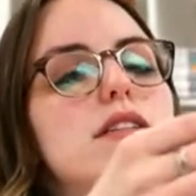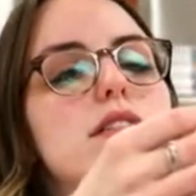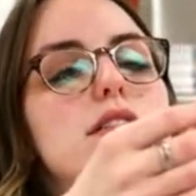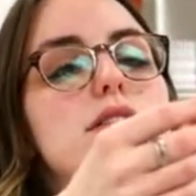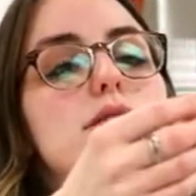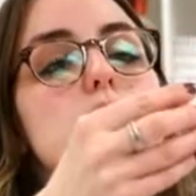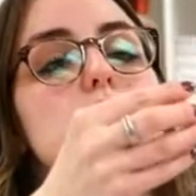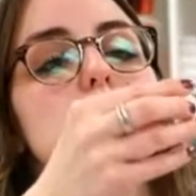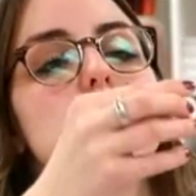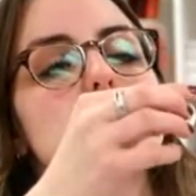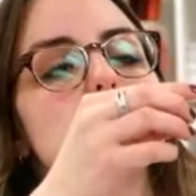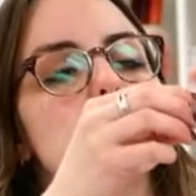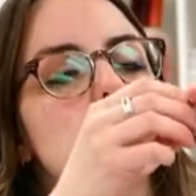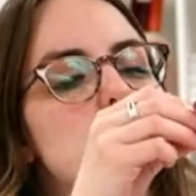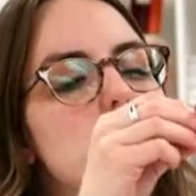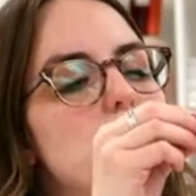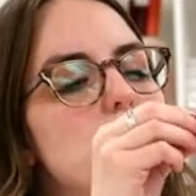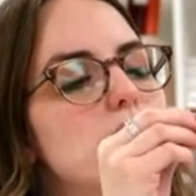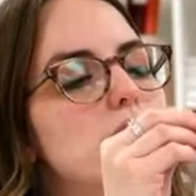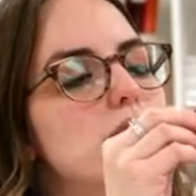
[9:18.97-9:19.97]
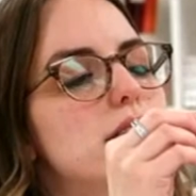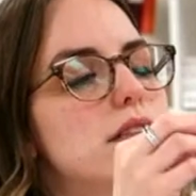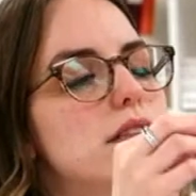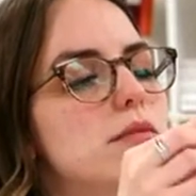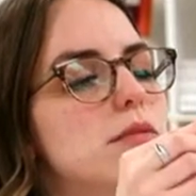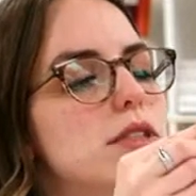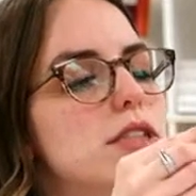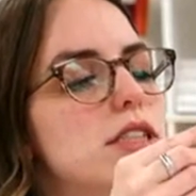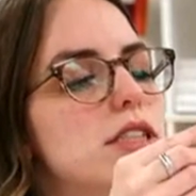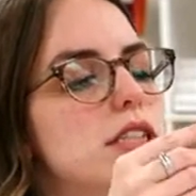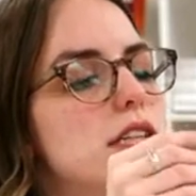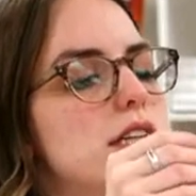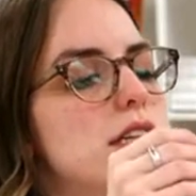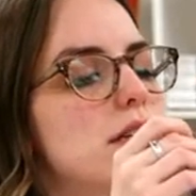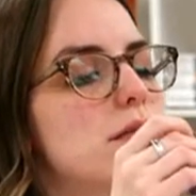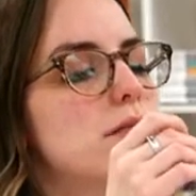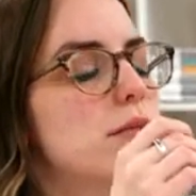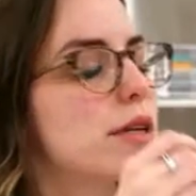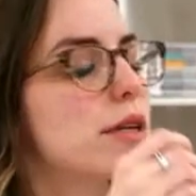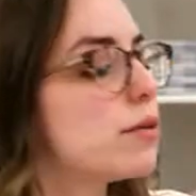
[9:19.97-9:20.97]
So I don't think it's the
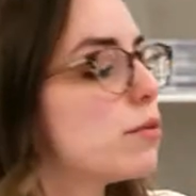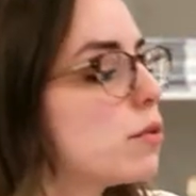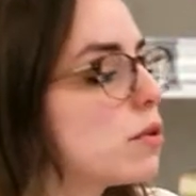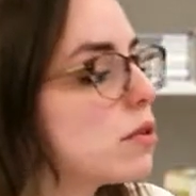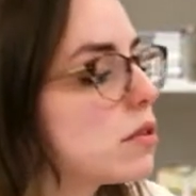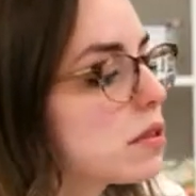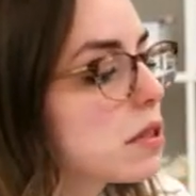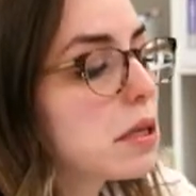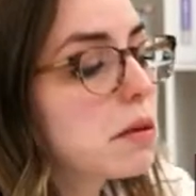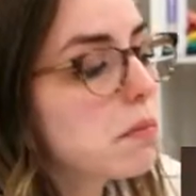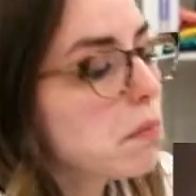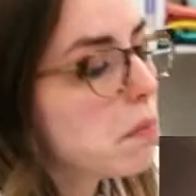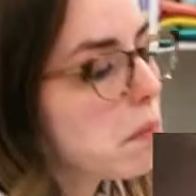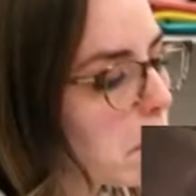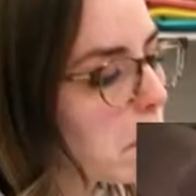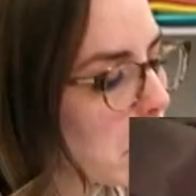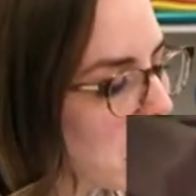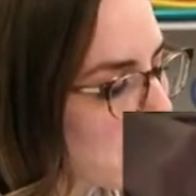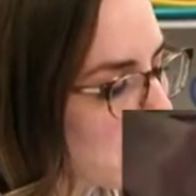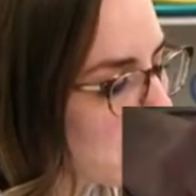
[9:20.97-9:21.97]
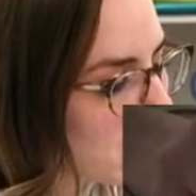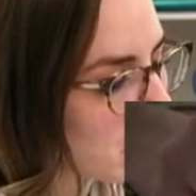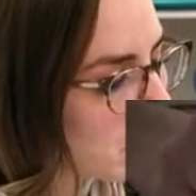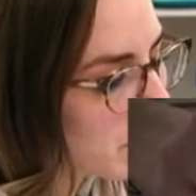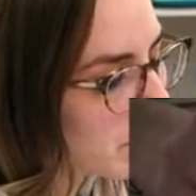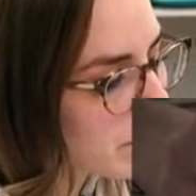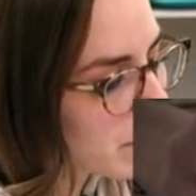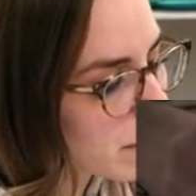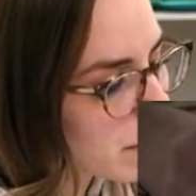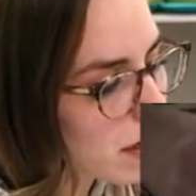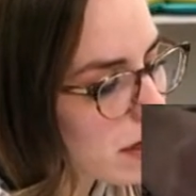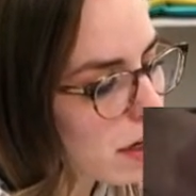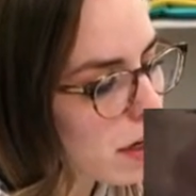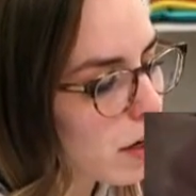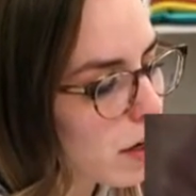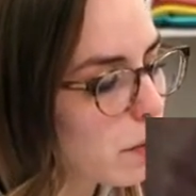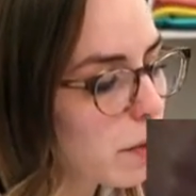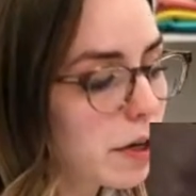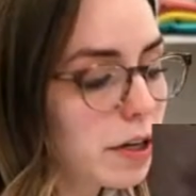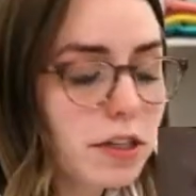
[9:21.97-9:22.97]
machine, but we'll see.
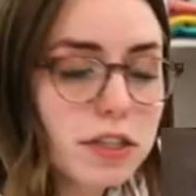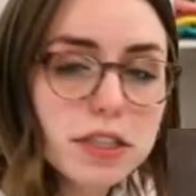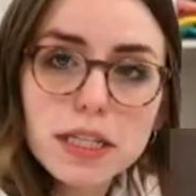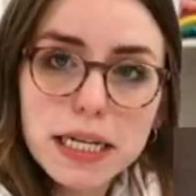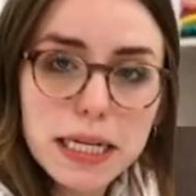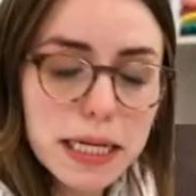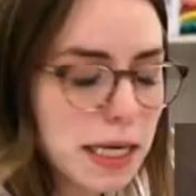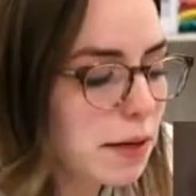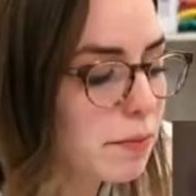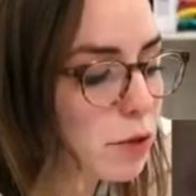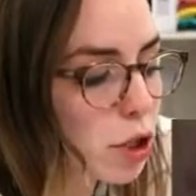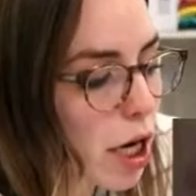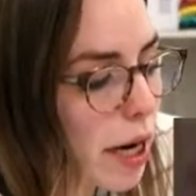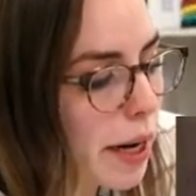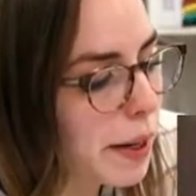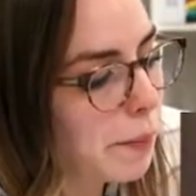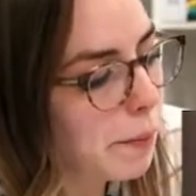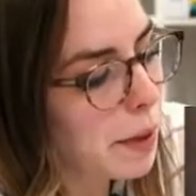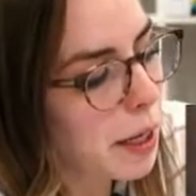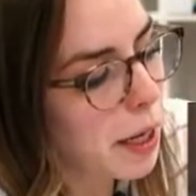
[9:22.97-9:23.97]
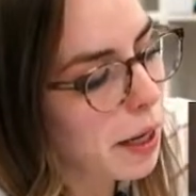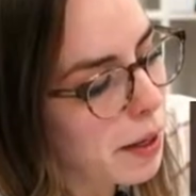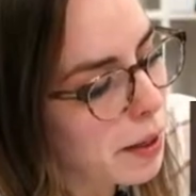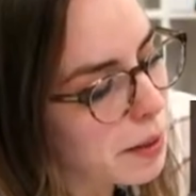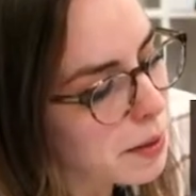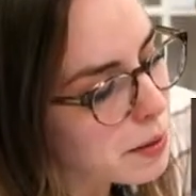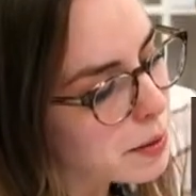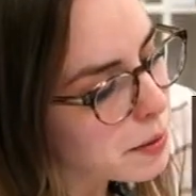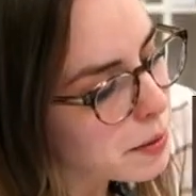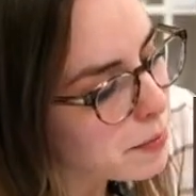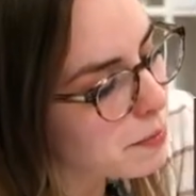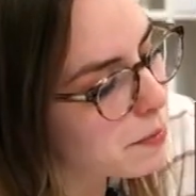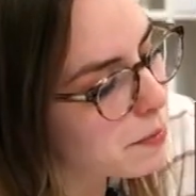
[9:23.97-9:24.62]
We're just gonna keep trying, guys.